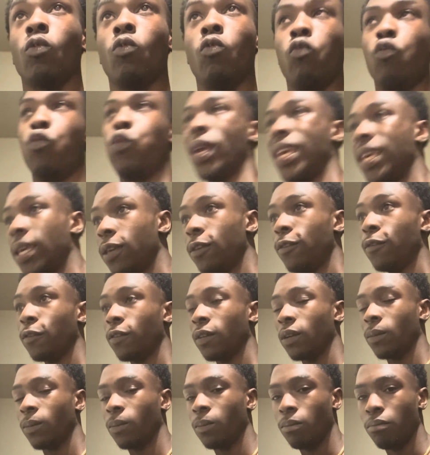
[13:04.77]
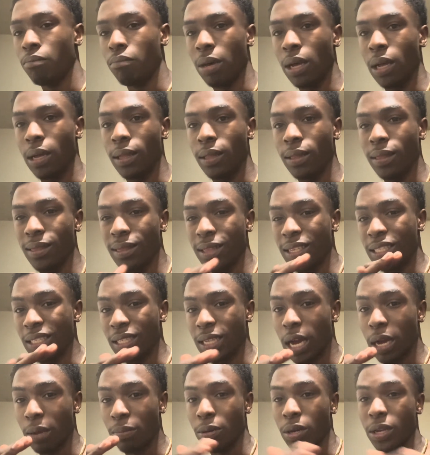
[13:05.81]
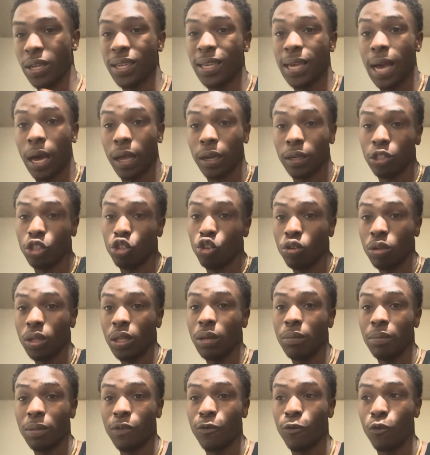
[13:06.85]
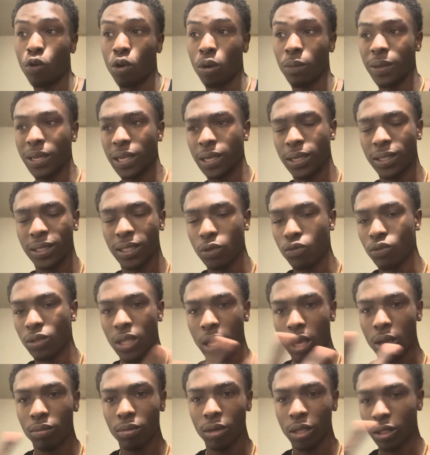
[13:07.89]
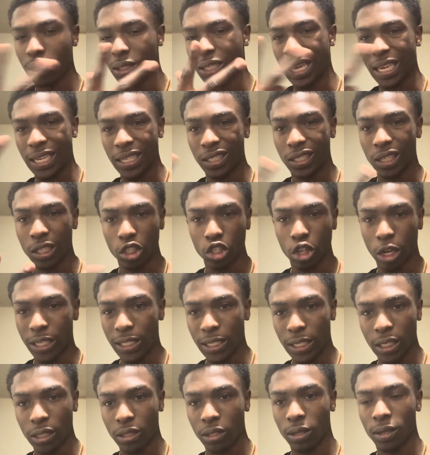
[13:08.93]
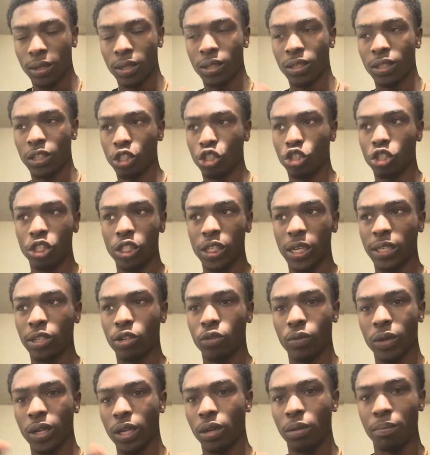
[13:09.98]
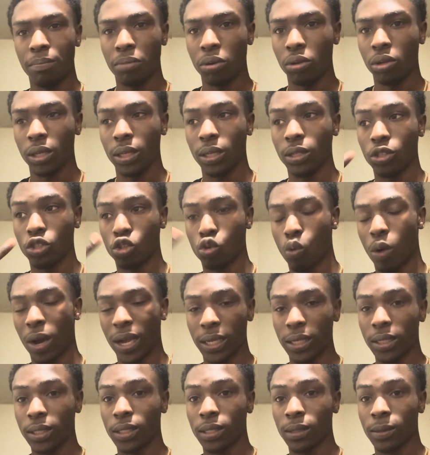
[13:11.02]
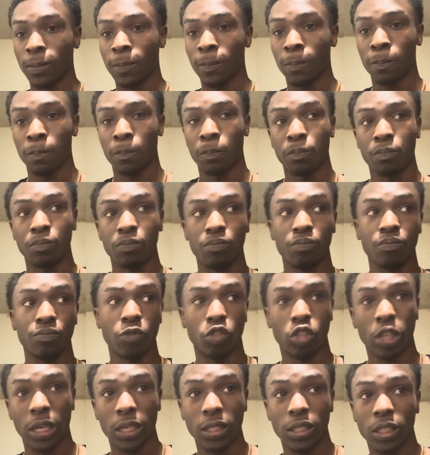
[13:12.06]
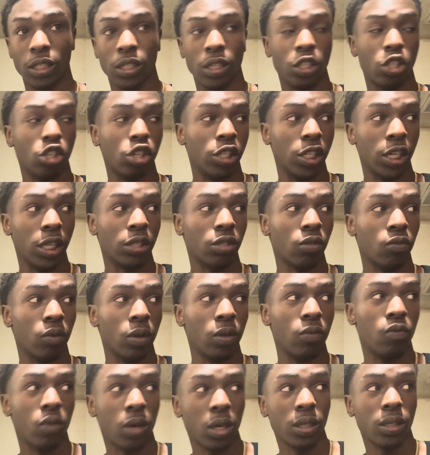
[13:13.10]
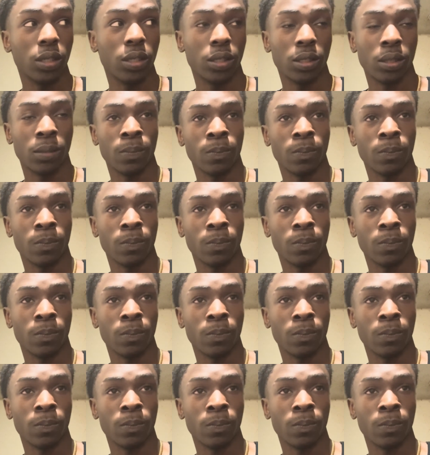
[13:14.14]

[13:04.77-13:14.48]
weave, but the sniper, he got Julian before because he was able to change the trajectory of the bullet twice. Changes the trajectory once.